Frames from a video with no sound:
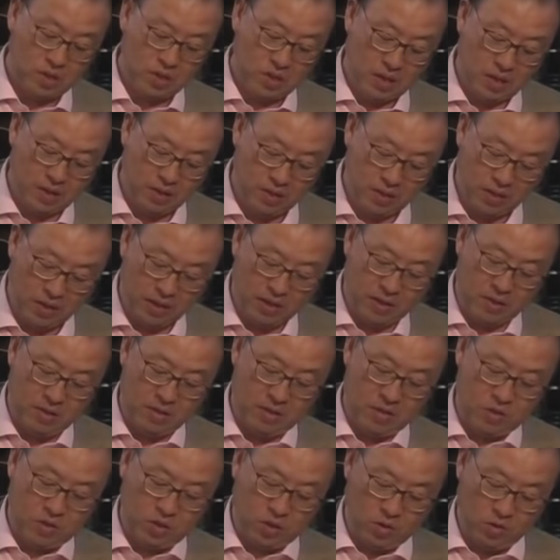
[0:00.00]
and
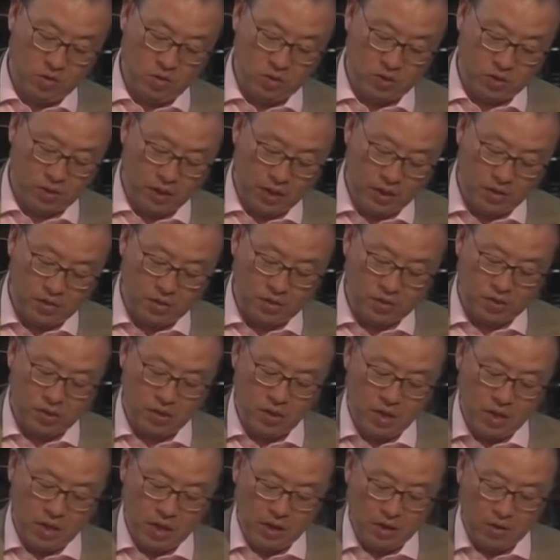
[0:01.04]
then sun sets
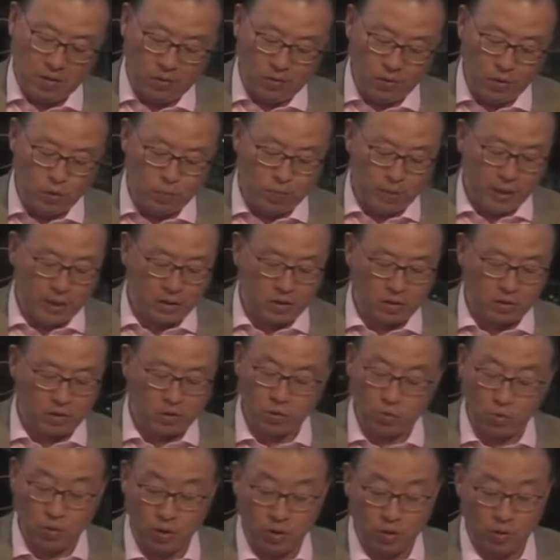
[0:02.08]
and hurries back
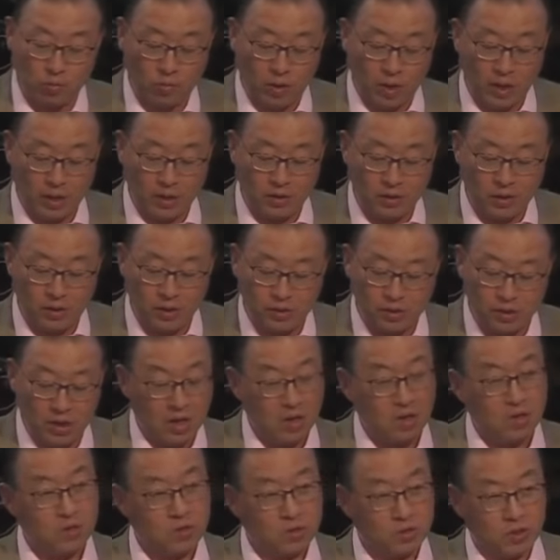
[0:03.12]
to where it rises.
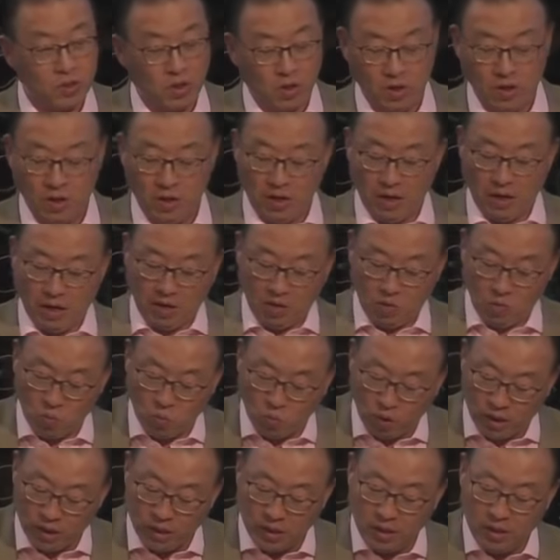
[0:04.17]
Sun and
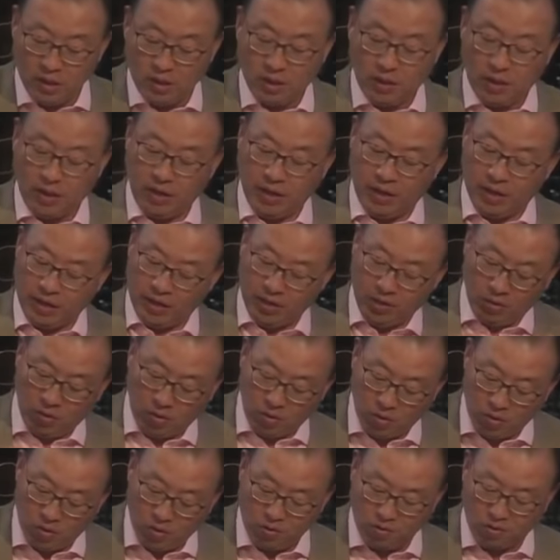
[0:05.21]
wind and
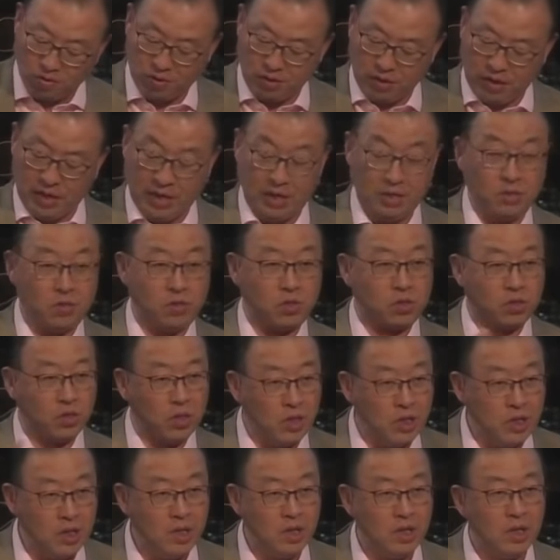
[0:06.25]
earth and
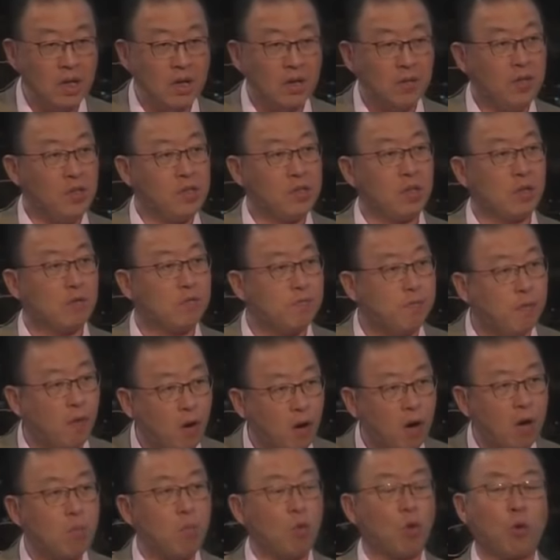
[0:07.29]
sea, these are
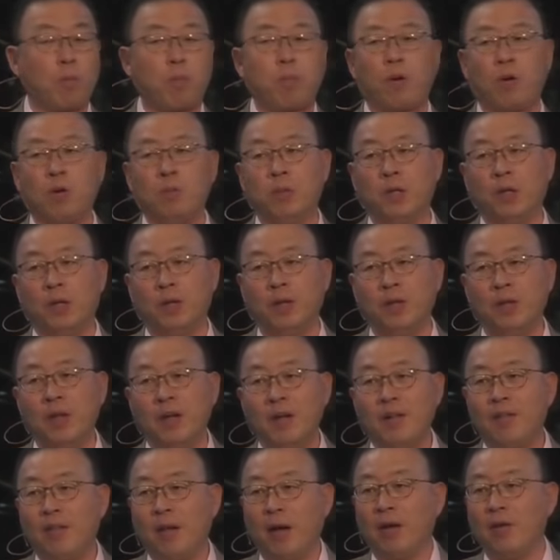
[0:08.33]
far more permanent
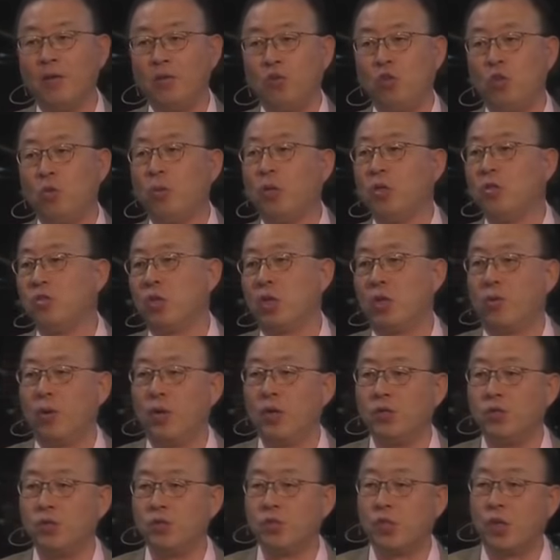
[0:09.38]
than human
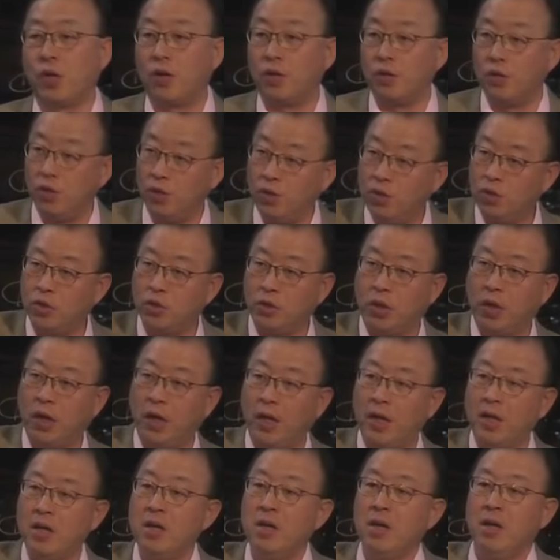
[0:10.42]
generations that are here
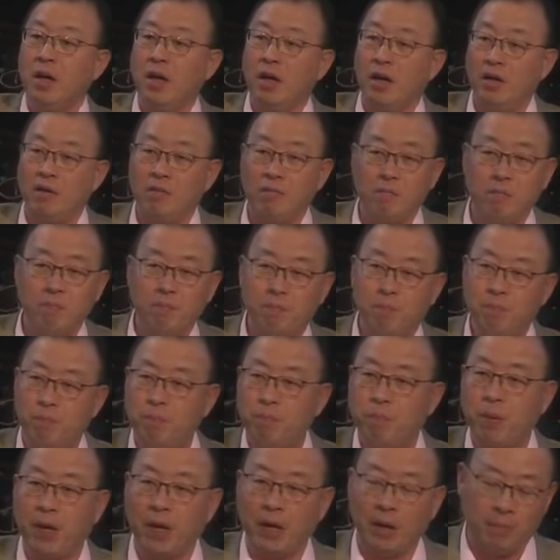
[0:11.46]
today and
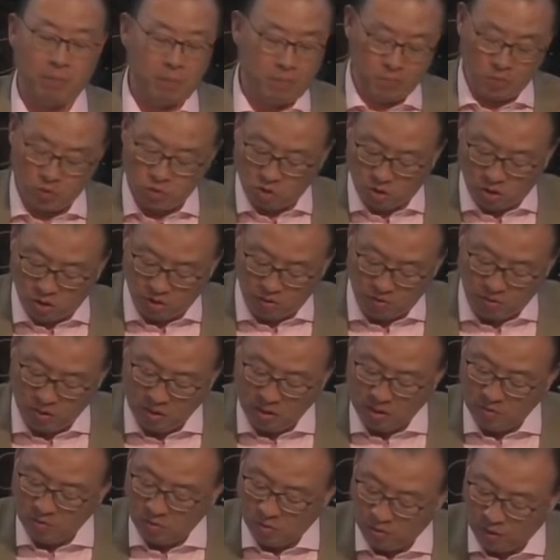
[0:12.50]
bam, gone
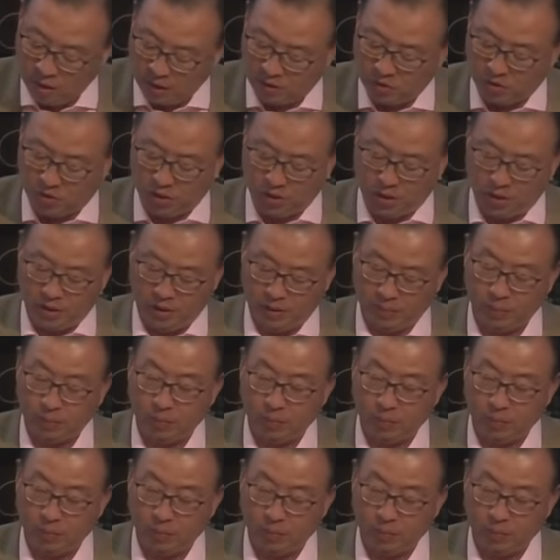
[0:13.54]
the next day.